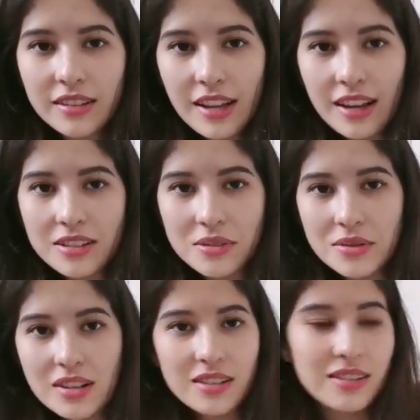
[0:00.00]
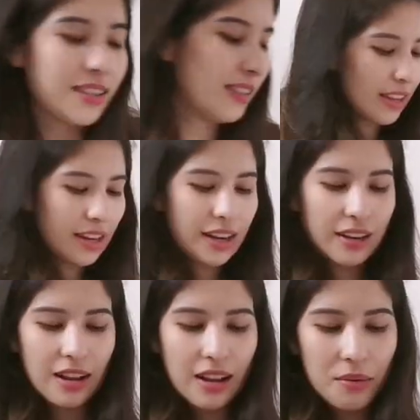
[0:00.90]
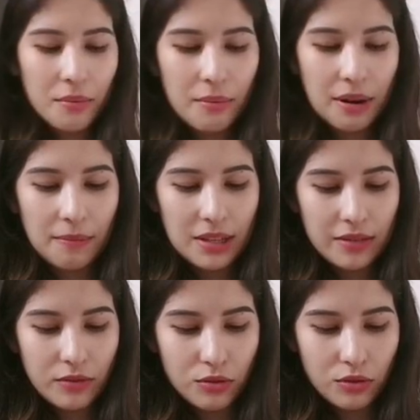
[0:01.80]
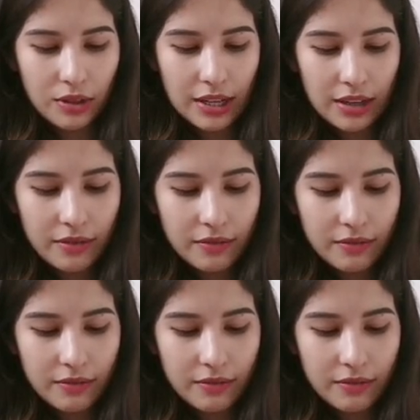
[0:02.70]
The exoskeleton. And then I got one piece of jewelry.